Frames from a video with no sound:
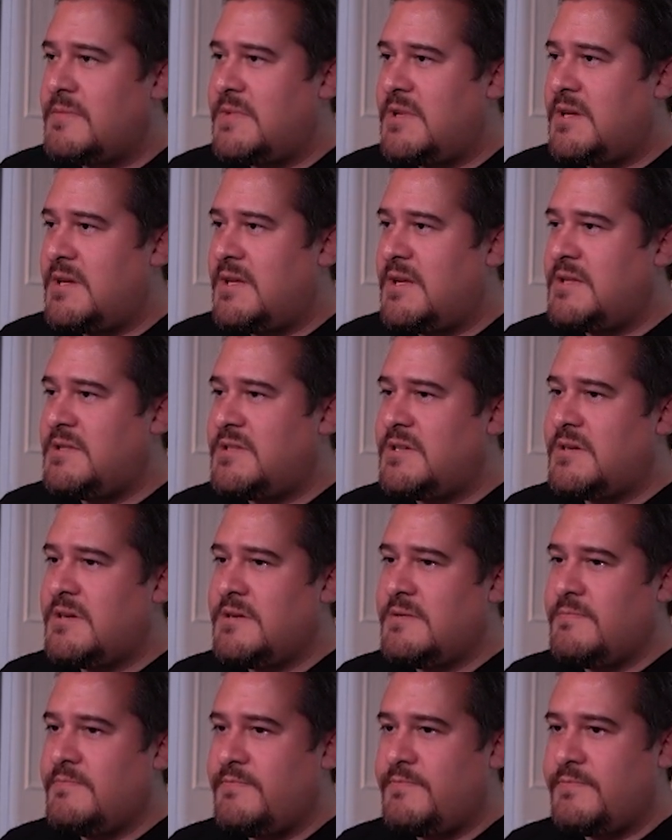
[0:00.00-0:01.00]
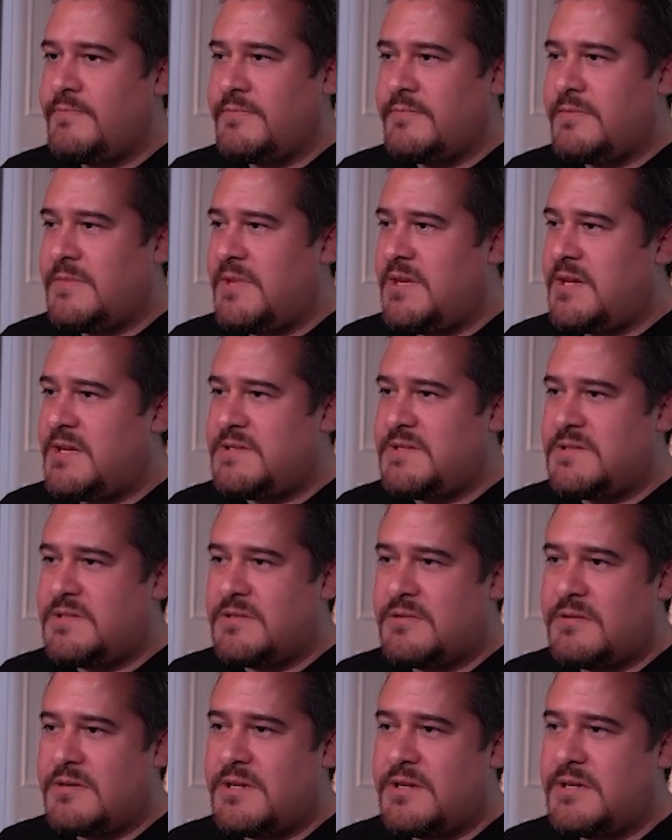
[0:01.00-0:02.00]
Hit enter.
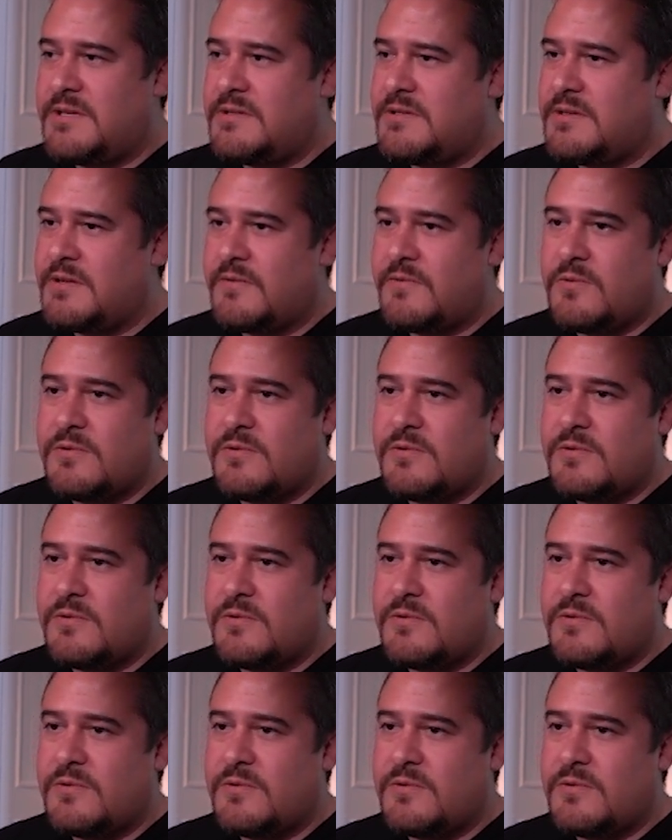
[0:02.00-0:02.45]
Yes, go ahead and of